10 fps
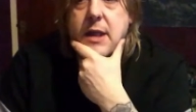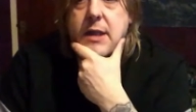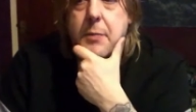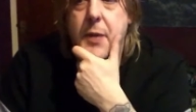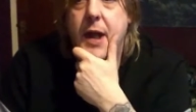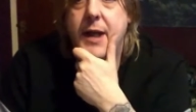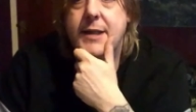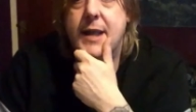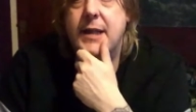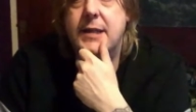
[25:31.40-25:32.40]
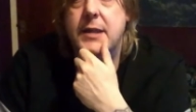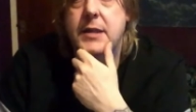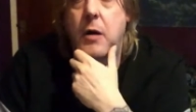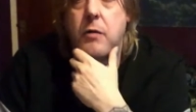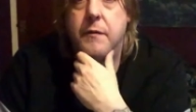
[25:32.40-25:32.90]
it's a bit like
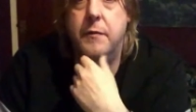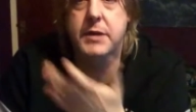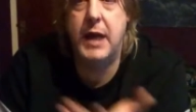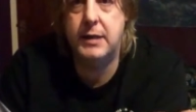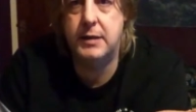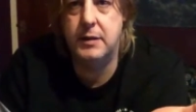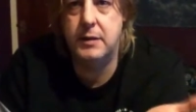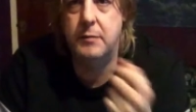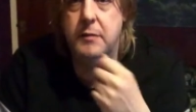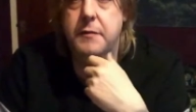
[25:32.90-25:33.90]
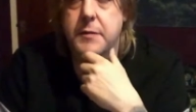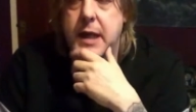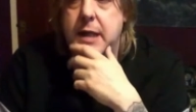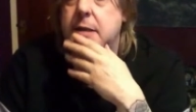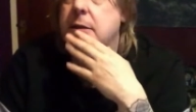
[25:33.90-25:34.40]
Texas Hold from Texas, someone from
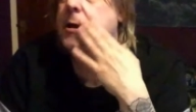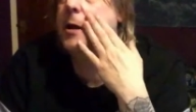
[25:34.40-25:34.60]
Texas.